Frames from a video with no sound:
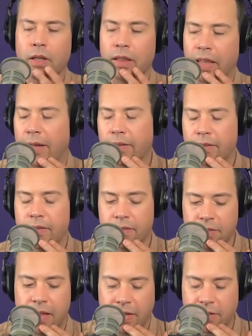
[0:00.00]
That
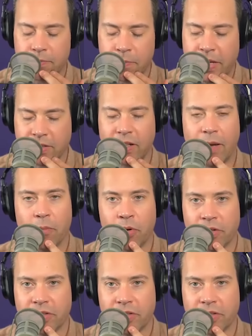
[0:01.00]
that makes a lot more